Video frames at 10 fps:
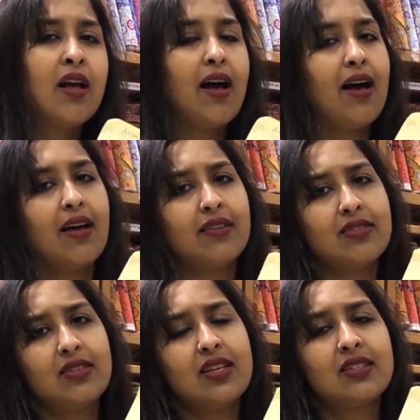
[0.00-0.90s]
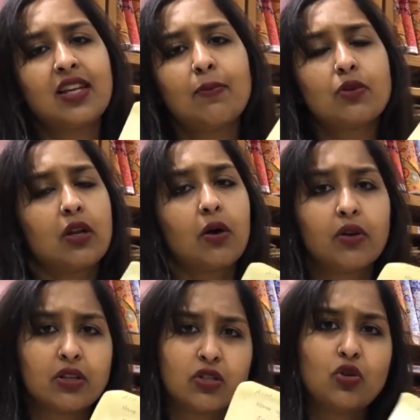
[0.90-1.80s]
and these tapes are not
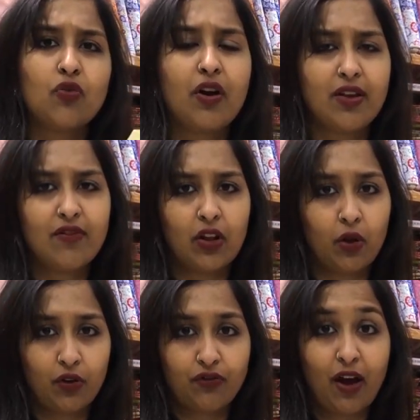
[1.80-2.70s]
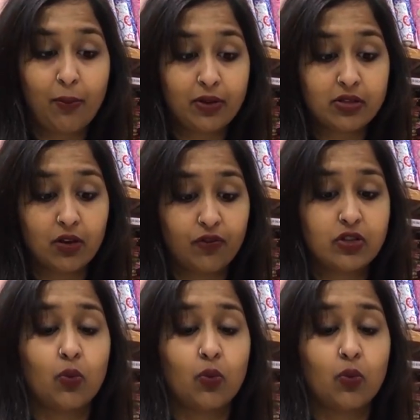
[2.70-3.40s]
going to do very well on a fabric surface.